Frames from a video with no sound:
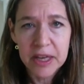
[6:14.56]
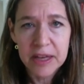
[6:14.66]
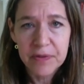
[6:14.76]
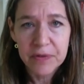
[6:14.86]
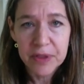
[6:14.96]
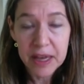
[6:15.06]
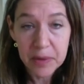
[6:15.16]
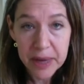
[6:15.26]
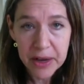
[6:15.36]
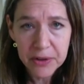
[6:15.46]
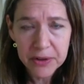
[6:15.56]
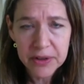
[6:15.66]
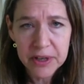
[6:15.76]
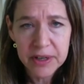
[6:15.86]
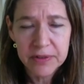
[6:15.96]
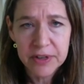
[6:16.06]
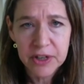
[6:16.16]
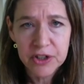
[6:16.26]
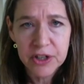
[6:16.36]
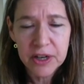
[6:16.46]
If they upheld the
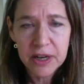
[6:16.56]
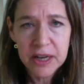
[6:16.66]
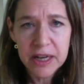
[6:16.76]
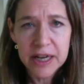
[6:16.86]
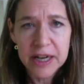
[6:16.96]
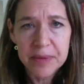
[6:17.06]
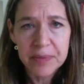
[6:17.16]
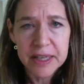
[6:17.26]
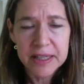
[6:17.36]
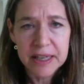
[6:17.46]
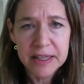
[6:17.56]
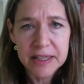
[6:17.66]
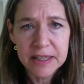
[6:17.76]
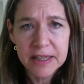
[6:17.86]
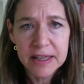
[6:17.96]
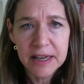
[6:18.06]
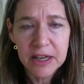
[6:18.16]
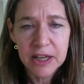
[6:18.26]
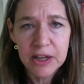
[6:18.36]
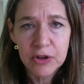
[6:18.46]
conviction and sentence, then
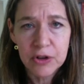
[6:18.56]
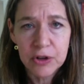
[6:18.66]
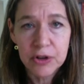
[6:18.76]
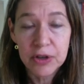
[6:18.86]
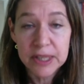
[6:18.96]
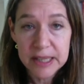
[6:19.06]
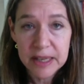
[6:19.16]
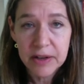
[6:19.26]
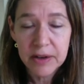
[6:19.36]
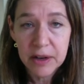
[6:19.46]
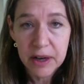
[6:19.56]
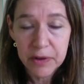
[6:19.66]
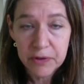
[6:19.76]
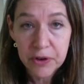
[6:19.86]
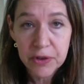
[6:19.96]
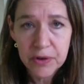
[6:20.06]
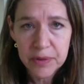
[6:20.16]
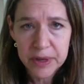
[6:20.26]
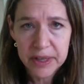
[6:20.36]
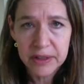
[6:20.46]
he could seek further
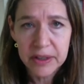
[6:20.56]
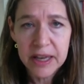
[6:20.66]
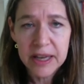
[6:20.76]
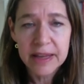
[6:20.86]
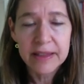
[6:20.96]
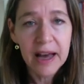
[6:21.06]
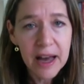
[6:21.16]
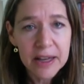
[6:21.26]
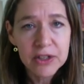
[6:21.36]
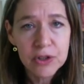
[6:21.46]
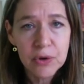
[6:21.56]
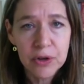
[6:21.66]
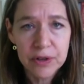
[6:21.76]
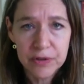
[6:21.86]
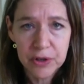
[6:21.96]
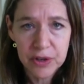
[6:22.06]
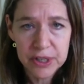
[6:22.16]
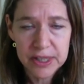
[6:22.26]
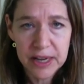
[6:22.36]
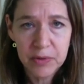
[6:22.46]
appeal in the highest court of New York
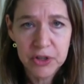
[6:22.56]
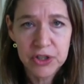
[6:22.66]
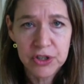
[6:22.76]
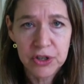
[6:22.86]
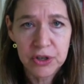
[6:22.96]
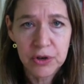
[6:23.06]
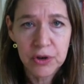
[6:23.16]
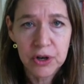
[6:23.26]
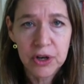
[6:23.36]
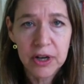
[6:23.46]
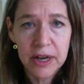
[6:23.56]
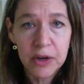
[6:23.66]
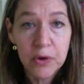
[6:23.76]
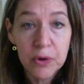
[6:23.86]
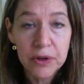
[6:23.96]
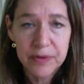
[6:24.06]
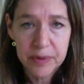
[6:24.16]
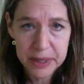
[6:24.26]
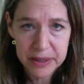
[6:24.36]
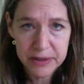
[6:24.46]
State, which is the New York Court of
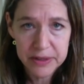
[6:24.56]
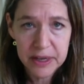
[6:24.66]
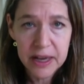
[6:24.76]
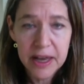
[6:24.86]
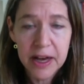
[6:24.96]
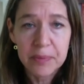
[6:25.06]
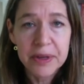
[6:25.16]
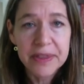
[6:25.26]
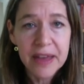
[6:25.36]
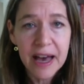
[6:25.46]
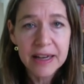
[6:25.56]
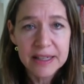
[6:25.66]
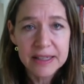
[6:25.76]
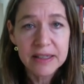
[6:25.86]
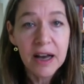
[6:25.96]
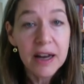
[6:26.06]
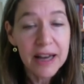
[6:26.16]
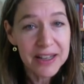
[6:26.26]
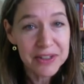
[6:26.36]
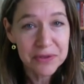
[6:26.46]
Appeals. But that is not
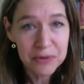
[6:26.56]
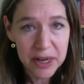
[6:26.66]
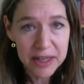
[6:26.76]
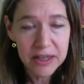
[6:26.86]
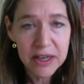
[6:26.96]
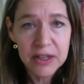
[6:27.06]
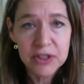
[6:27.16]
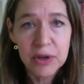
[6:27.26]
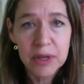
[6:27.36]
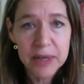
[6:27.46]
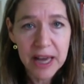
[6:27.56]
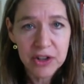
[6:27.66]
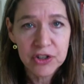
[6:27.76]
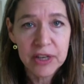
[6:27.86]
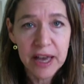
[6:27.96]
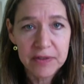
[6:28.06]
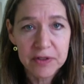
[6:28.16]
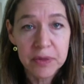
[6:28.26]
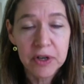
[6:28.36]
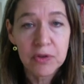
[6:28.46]
as of right. So he would actually have to
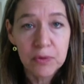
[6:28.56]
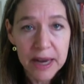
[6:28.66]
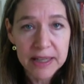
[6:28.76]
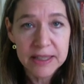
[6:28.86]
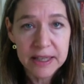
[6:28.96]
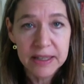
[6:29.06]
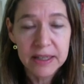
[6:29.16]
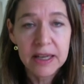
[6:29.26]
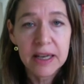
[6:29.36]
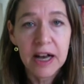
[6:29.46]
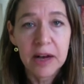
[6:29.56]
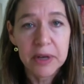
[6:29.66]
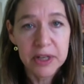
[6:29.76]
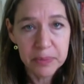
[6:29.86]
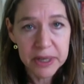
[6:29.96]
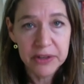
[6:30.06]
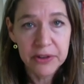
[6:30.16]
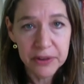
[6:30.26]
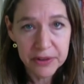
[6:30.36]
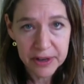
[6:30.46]
be granted an
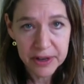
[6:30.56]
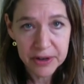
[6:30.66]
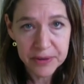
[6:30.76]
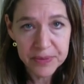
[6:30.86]
appeal there.